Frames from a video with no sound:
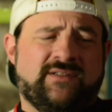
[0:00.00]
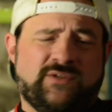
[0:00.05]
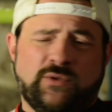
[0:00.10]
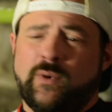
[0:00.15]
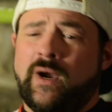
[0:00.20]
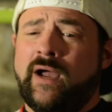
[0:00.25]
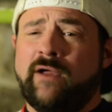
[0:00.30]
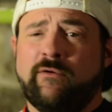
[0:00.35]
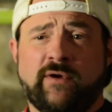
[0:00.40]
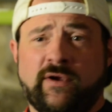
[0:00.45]
Do
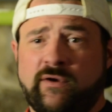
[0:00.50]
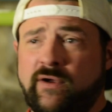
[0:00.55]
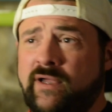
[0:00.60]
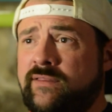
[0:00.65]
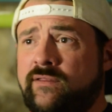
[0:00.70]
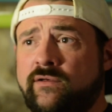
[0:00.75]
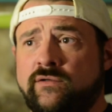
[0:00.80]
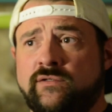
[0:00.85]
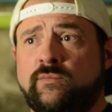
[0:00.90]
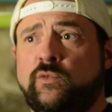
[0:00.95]
I regret
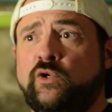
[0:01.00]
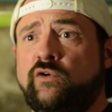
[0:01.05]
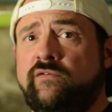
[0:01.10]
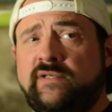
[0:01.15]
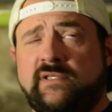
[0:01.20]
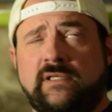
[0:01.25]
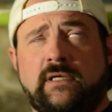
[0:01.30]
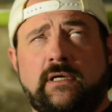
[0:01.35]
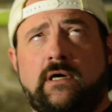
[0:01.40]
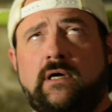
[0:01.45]
those
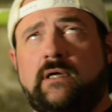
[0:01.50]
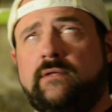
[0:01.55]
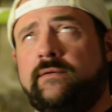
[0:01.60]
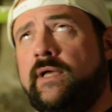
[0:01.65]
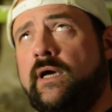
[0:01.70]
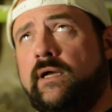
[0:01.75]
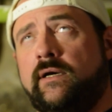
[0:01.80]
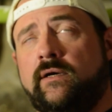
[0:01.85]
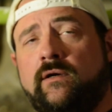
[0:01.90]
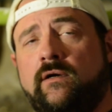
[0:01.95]
movies at all?
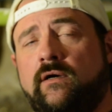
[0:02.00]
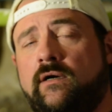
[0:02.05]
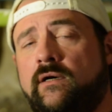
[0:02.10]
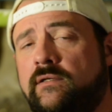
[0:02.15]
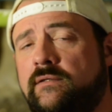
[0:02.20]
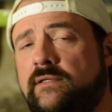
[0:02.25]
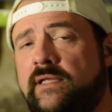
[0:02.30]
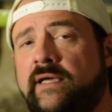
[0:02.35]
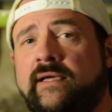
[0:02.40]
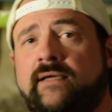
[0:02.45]
Not at all.
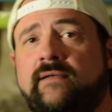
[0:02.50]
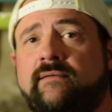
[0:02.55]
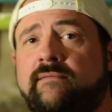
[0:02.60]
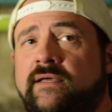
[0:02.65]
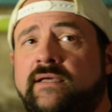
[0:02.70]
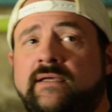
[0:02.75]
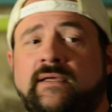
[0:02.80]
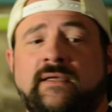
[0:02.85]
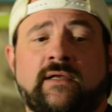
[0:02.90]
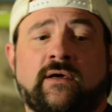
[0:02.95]
Like,
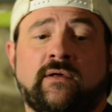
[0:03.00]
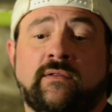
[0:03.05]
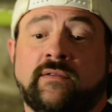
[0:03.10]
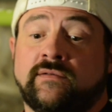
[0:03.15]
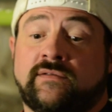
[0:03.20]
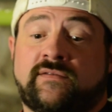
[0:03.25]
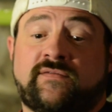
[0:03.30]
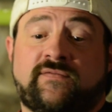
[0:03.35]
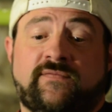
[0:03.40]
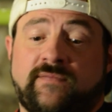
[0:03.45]
you know,
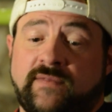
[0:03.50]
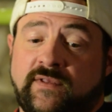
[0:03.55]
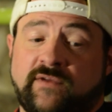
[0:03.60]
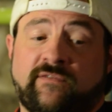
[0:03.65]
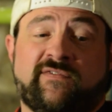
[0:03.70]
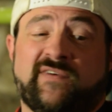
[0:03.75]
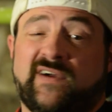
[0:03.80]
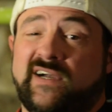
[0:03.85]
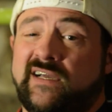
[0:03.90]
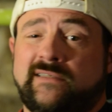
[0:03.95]
they're
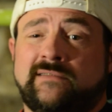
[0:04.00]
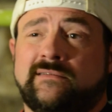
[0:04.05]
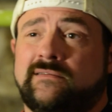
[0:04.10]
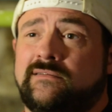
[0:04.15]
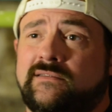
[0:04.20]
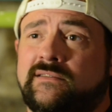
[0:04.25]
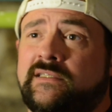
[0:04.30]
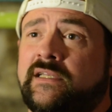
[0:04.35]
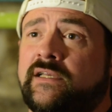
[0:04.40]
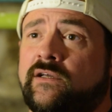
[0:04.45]
fun,
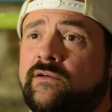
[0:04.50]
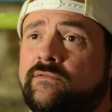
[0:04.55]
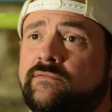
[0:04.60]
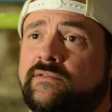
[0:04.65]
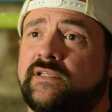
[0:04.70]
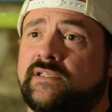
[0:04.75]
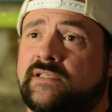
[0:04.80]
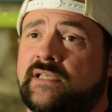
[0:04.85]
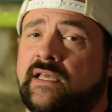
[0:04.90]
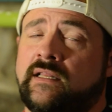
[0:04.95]
you know,
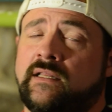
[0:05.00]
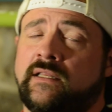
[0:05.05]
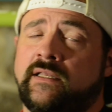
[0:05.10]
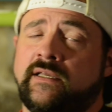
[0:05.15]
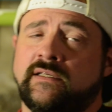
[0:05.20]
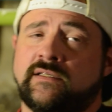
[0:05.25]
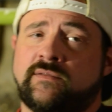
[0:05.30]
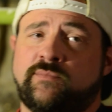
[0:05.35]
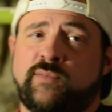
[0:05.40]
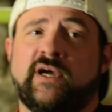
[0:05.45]
to say the least.